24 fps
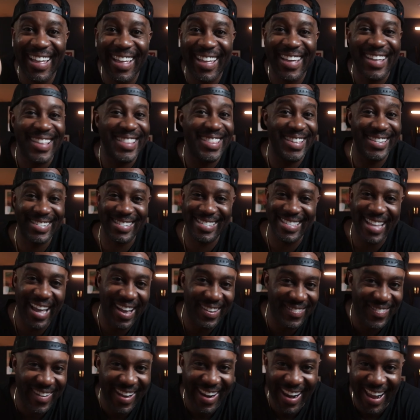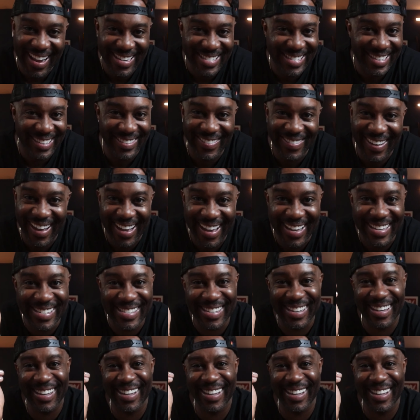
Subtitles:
This is not financial advice.